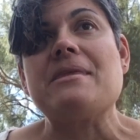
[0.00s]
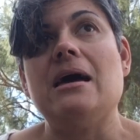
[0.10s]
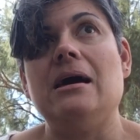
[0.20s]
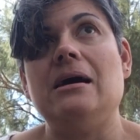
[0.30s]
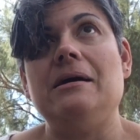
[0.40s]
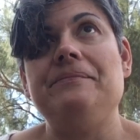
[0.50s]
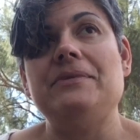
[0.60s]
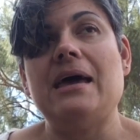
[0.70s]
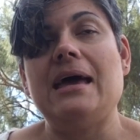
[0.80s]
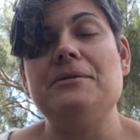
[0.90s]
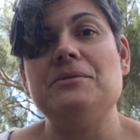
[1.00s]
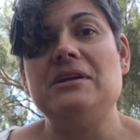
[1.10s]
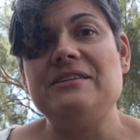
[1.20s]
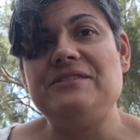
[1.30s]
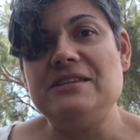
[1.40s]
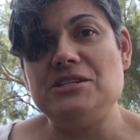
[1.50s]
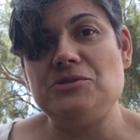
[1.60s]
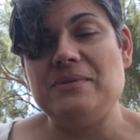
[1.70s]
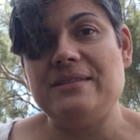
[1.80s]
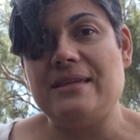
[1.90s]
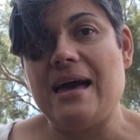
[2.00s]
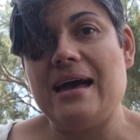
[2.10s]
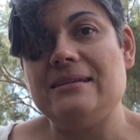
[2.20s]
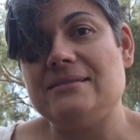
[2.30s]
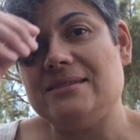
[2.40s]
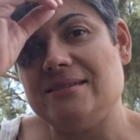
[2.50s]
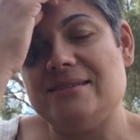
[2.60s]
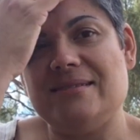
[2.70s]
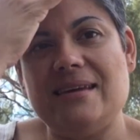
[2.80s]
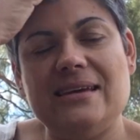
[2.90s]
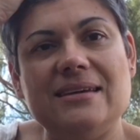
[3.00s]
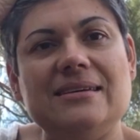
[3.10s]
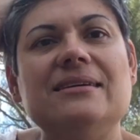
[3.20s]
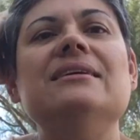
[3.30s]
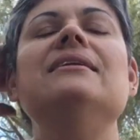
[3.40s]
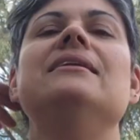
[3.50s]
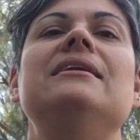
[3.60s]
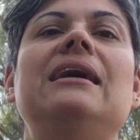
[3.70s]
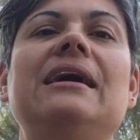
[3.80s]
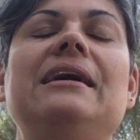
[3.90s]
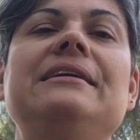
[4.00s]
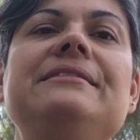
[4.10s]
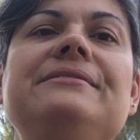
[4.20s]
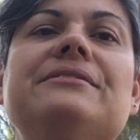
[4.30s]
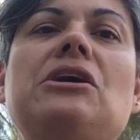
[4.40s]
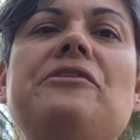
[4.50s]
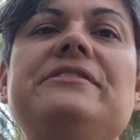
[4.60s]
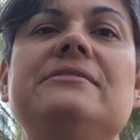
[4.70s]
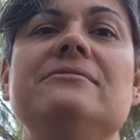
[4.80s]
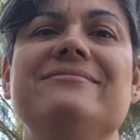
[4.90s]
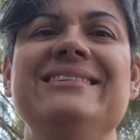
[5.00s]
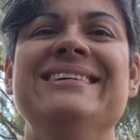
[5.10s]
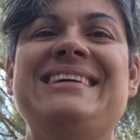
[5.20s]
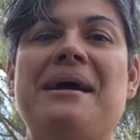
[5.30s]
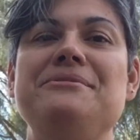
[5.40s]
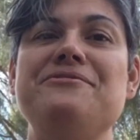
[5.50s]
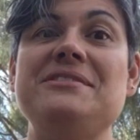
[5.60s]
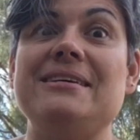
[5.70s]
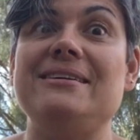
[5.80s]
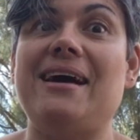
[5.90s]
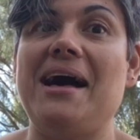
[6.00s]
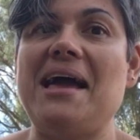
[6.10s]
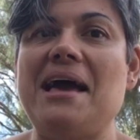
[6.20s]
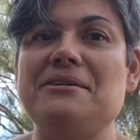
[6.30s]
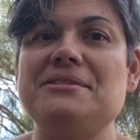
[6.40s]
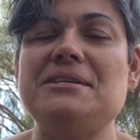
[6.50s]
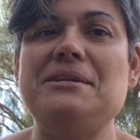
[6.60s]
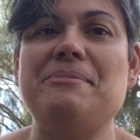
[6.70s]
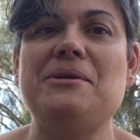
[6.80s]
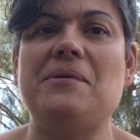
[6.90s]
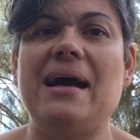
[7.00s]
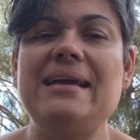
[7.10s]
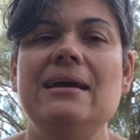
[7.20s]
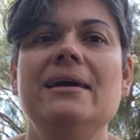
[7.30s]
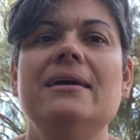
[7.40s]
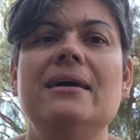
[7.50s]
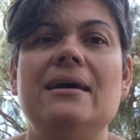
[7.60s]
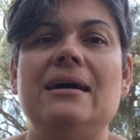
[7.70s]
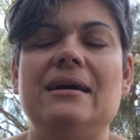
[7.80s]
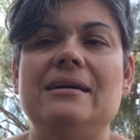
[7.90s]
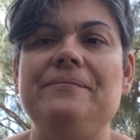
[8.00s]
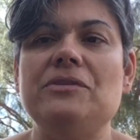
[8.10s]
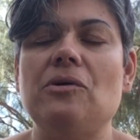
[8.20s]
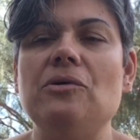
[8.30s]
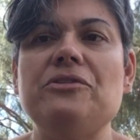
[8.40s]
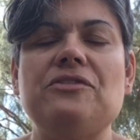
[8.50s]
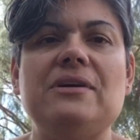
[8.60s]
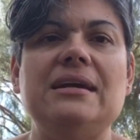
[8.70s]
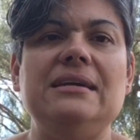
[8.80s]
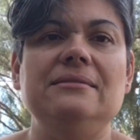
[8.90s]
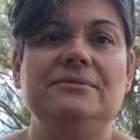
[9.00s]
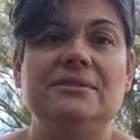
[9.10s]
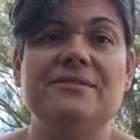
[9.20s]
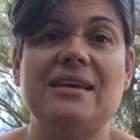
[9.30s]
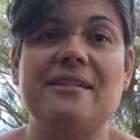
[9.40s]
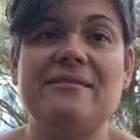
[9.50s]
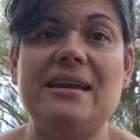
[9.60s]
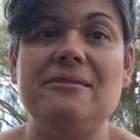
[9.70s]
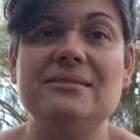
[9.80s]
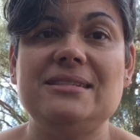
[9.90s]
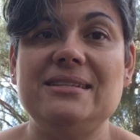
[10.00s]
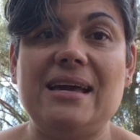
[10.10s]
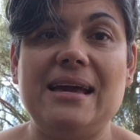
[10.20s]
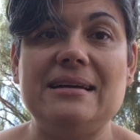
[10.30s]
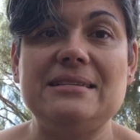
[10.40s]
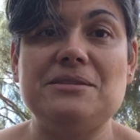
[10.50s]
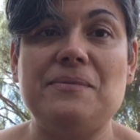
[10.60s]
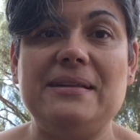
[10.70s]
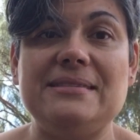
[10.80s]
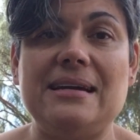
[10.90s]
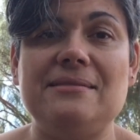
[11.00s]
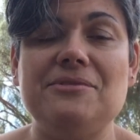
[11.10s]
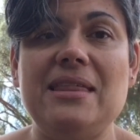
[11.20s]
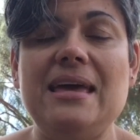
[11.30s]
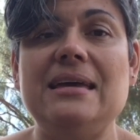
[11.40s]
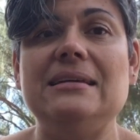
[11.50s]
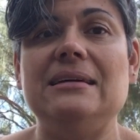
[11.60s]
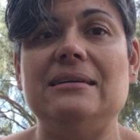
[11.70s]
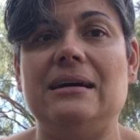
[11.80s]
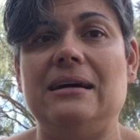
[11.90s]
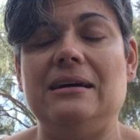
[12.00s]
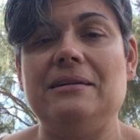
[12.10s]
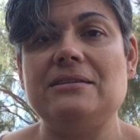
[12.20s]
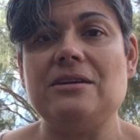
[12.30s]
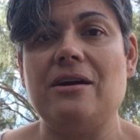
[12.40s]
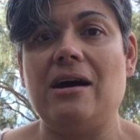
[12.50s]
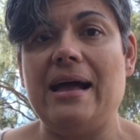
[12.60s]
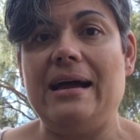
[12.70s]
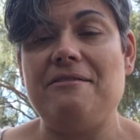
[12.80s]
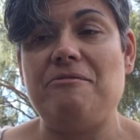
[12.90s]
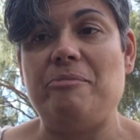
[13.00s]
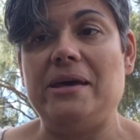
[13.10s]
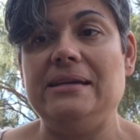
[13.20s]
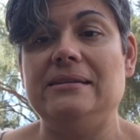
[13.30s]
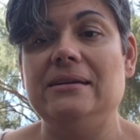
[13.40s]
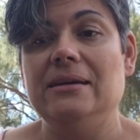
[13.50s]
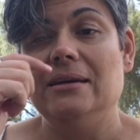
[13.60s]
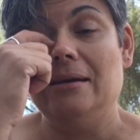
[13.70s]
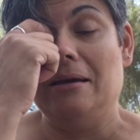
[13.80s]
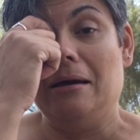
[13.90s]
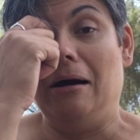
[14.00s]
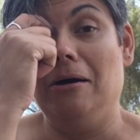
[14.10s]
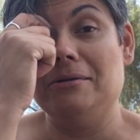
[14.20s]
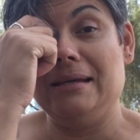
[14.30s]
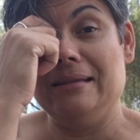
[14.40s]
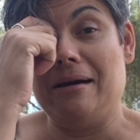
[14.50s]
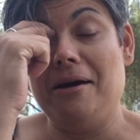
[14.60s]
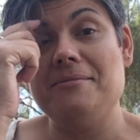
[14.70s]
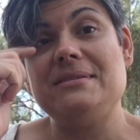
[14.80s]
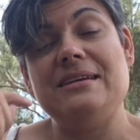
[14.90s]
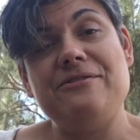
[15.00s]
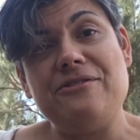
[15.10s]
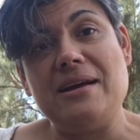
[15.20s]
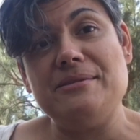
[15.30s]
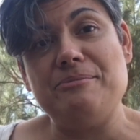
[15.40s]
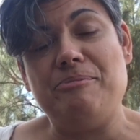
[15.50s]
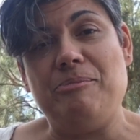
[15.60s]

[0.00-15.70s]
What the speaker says: And when I finished with that, the COVID came to visit our house in a big way. All three of the other adults in the house went down with it. So I have been holding the homestead front